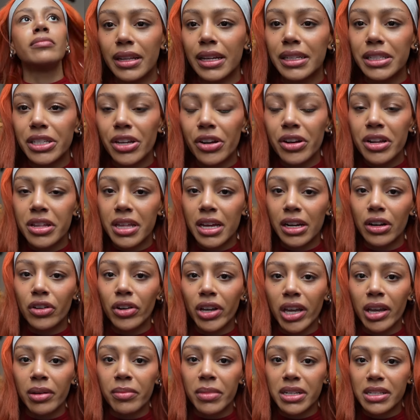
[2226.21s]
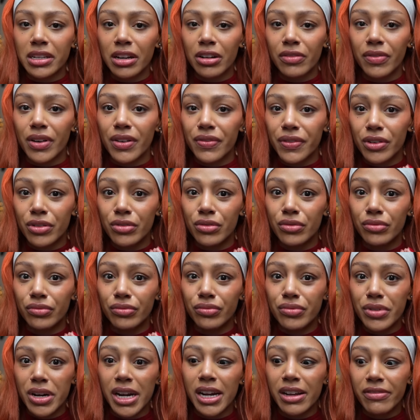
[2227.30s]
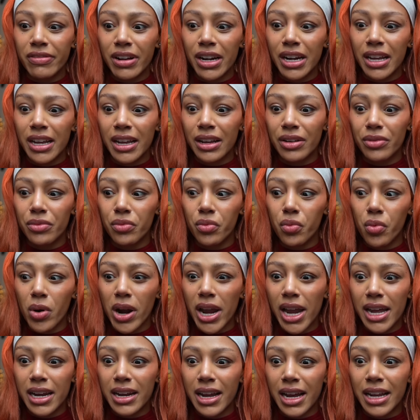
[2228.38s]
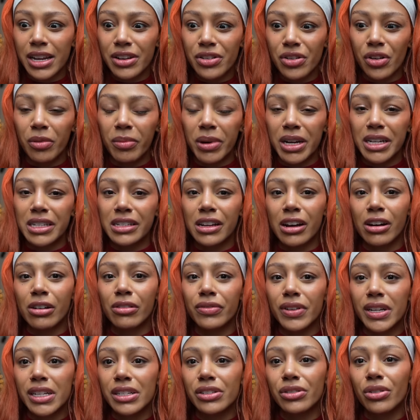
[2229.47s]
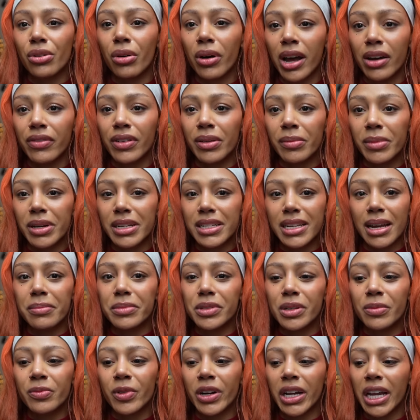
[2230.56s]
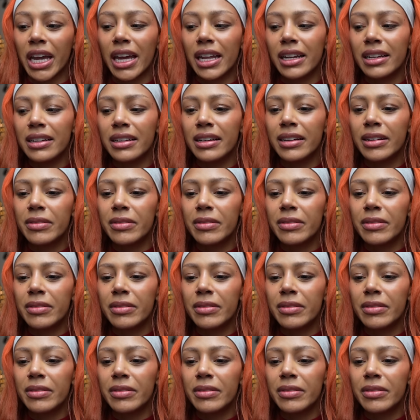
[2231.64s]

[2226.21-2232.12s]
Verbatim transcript: That's the only thing looking at myself, I feel really, really weird and not myself is not having my septum ring in.